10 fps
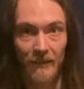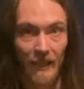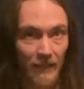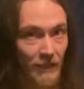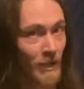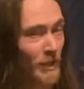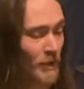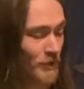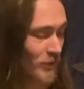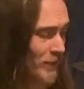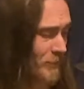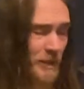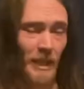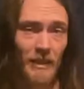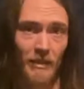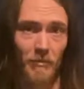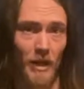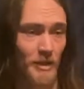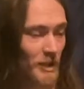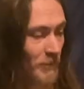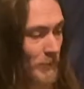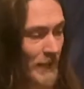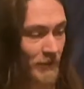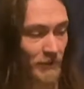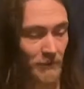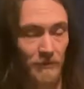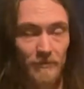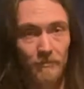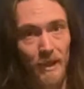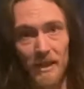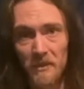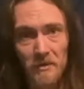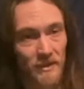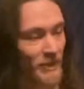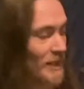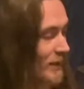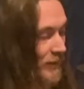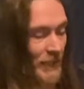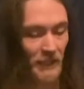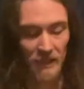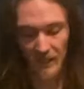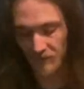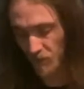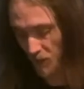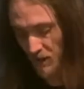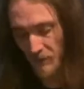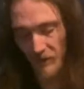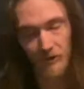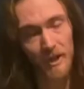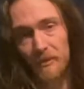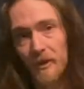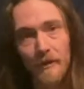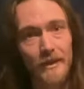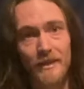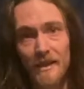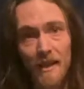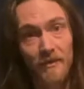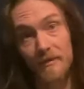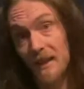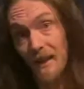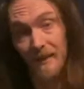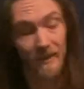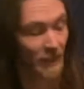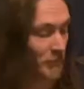that. So then when they could march in the battle, bam, it was there. They didn't have to worry about tripping over stuff, nothing, they were